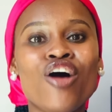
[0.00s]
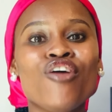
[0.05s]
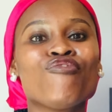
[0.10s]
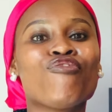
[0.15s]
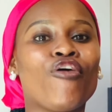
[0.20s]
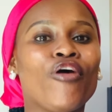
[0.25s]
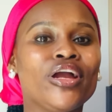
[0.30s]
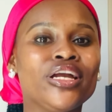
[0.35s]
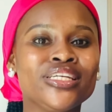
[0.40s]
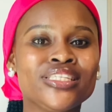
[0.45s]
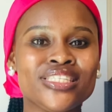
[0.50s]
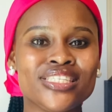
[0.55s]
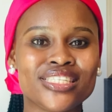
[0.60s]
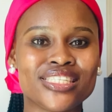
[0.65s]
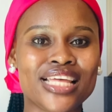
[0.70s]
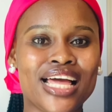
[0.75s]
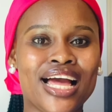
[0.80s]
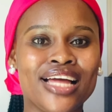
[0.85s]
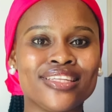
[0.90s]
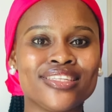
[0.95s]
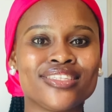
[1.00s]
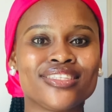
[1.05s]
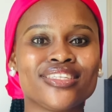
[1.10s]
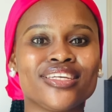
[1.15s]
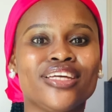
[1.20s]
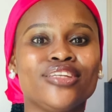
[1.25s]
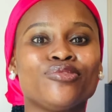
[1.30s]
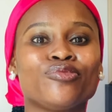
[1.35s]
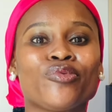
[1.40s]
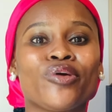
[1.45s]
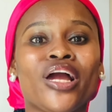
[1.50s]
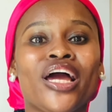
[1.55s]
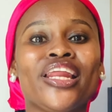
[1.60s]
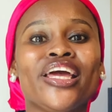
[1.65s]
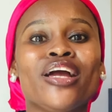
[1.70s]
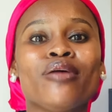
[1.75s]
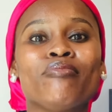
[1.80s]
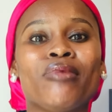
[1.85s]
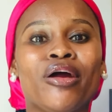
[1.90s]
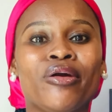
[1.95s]
For instance, in Royal
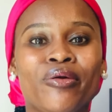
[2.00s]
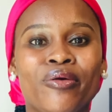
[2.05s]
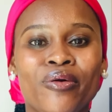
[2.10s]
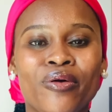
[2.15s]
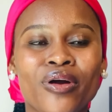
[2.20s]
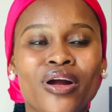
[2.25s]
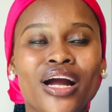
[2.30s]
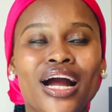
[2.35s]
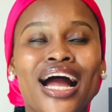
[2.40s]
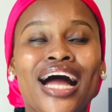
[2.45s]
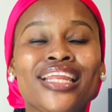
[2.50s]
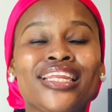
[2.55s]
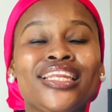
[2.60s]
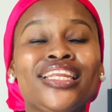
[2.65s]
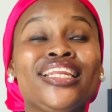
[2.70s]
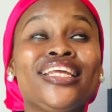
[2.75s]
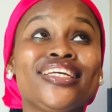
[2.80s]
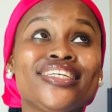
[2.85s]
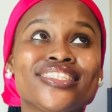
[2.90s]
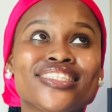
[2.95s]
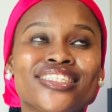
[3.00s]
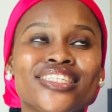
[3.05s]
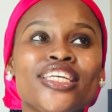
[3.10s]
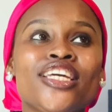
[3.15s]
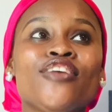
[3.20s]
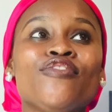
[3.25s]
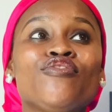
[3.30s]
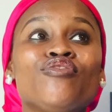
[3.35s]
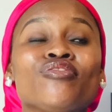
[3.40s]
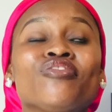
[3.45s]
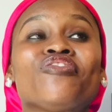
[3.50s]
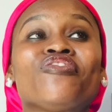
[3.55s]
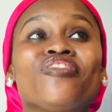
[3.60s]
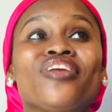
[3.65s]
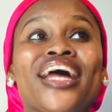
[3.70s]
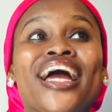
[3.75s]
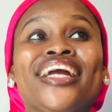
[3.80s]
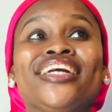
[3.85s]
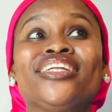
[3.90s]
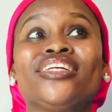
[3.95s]
Air Maroc, at least if you're
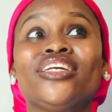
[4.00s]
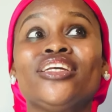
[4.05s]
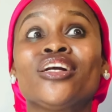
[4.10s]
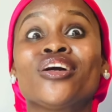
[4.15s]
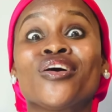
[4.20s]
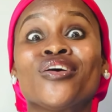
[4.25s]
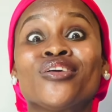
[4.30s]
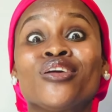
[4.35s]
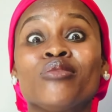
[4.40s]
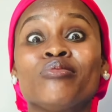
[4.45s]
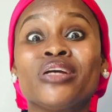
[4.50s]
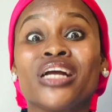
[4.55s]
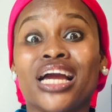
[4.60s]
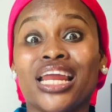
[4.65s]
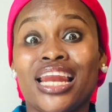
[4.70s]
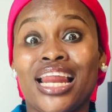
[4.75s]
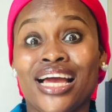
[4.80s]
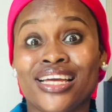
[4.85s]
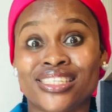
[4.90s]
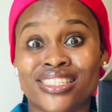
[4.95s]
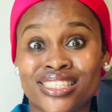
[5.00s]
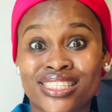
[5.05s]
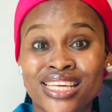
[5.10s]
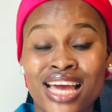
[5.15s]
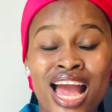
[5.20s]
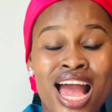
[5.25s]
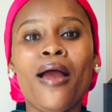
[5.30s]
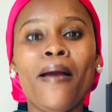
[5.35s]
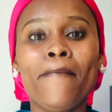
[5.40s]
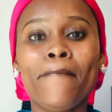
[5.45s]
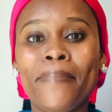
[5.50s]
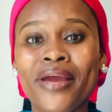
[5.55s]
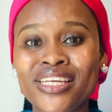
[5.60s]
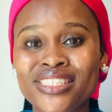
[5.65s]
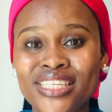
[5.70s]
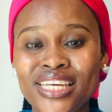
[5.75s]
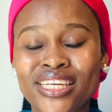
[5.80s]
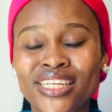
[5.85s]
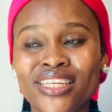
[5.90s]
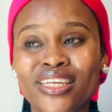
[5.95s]
flying economy class,
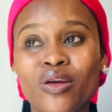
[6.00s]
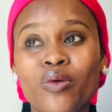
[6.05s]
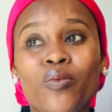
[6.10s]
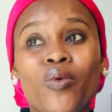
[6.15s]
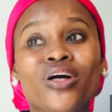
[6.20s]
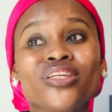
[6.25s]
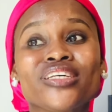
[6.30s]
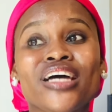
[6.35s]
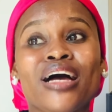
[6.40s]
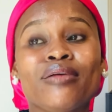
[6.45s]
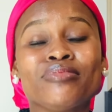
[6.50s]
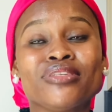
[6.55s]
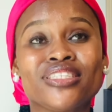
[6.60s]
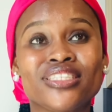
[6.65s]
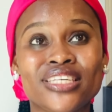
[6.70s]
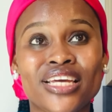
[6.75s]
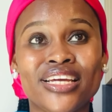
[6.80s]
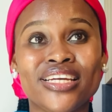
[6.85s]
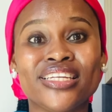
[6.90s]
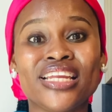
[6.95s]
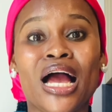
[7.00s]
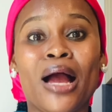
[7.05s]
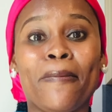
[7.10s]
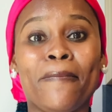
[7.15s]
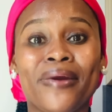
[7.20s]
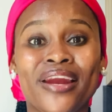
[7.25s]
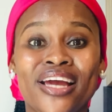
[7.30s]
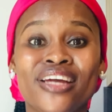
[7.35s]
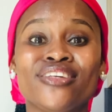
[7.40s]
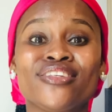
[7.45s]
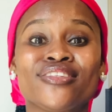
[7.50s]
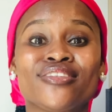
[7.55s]
basically what I'm saying applies